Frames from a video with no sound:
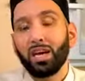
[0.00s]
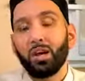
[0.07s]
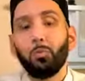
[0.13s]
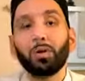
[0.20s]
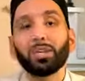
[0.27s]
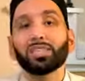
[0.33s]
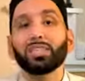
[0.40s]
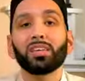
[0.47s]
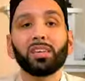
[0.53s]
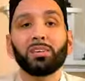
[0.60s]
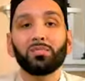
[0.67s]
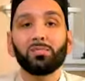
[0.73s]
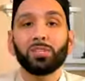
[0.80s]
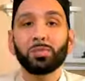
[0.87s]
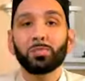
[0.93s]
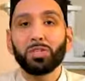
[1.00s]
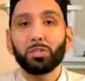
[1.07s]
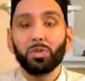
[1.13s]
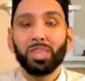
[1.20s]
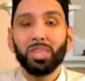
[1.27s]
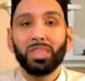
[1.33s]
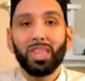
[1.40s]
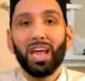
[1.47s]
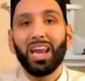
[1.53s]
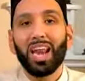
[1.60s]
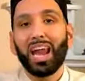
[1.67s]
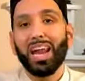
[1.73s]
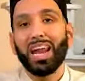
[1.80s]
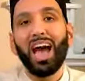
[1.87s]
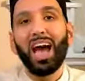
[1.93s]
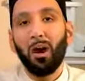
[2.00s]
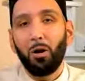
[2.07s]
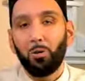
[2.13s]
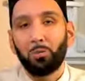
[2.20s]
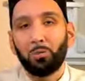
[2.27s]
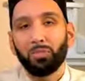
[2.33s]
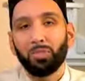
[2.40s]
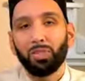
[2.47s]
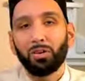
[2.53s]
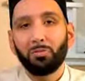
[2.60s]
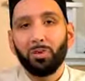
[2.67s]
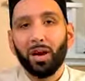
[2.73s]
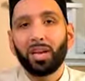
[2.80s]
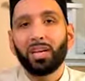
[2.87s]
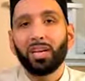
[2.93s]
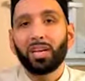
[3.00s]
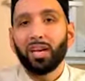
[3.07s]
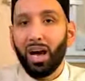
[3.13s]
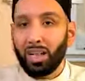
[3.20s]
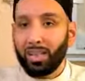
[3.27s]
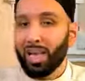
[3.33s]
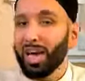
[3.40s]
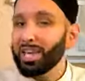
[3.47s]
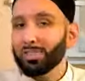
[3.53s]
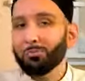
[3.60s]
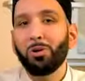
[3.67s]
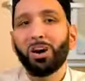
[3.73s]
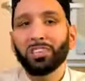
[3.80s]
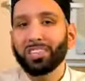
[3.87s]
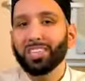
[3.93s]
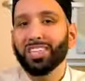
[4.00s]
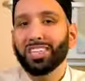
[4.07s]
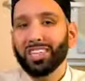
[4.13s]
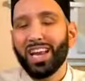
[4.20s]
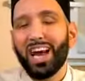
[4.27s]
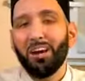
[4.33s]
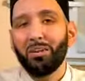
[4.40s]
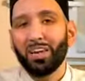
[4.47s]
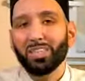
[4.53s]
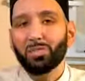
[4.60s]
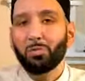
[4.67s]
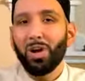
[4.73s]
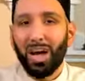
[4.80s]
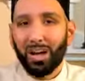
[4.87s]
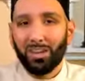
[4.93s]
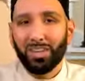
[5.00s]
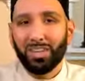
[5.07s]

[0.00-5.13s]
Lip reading: What's the difference between then and now, right? Allah is watching us now as well.